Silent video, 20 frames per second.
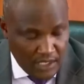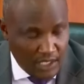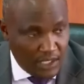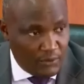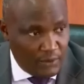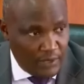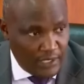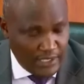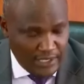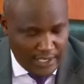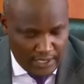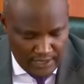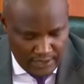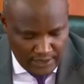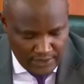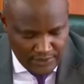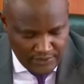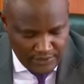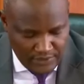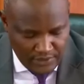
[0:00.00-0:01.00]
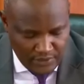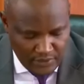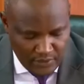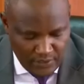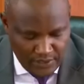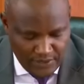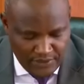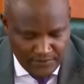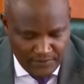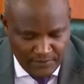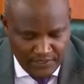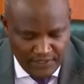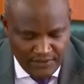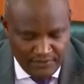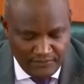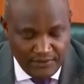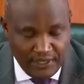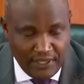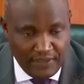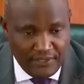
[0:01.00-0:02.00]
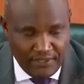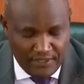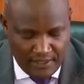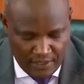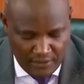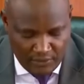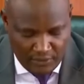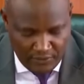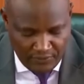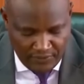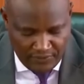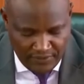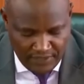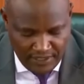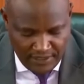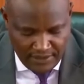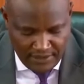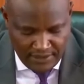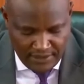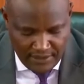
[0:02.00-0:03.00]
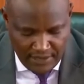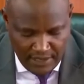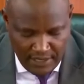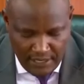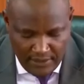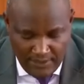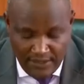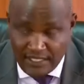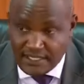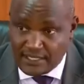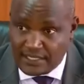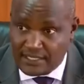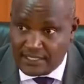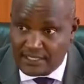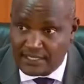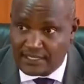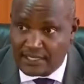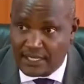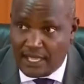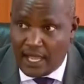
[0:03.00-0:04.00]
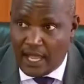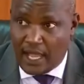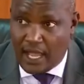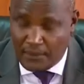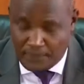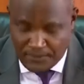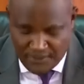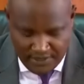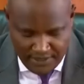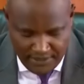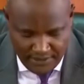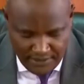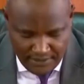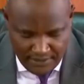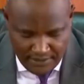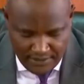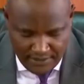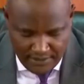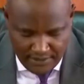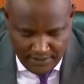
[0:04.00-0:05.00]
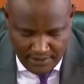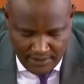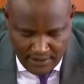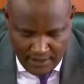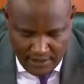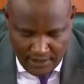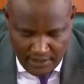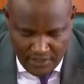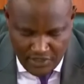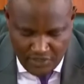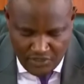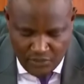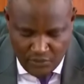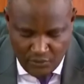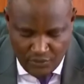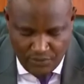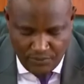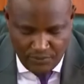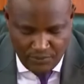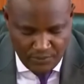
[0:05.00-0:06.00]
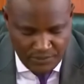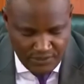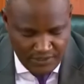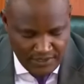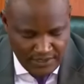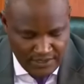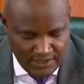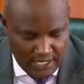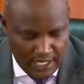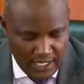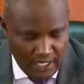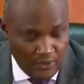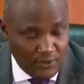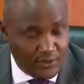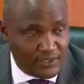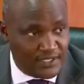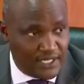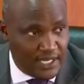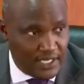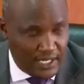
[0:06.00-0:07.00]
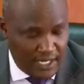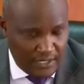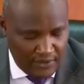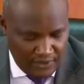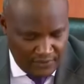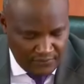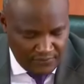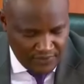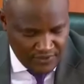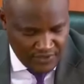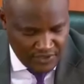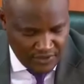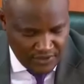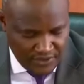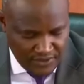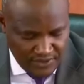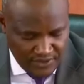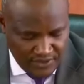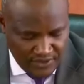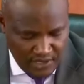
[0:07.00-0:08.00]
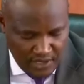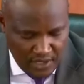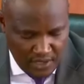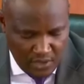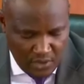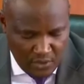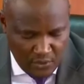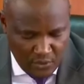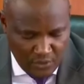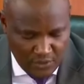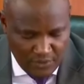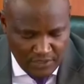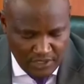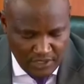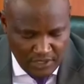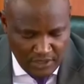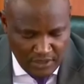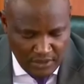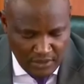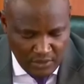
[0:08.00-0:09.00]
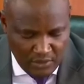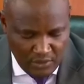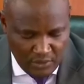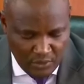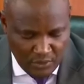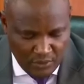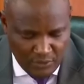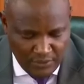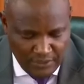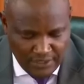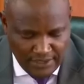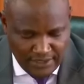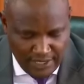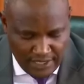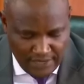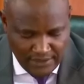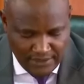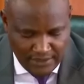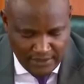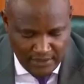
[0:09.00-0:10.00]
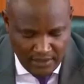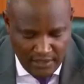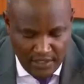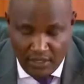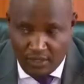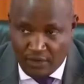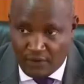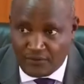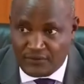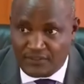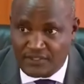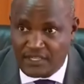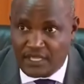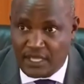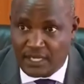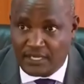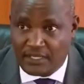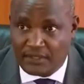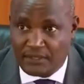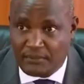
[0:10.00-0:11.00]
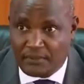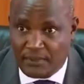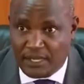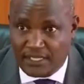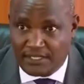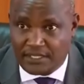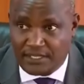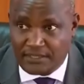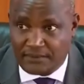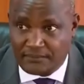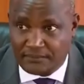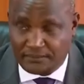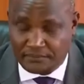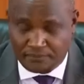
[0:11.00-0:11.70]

He went ahead to express faith and confidence that in his absence, his two deputies, alongside other officials, would be equal to the task of steering the party.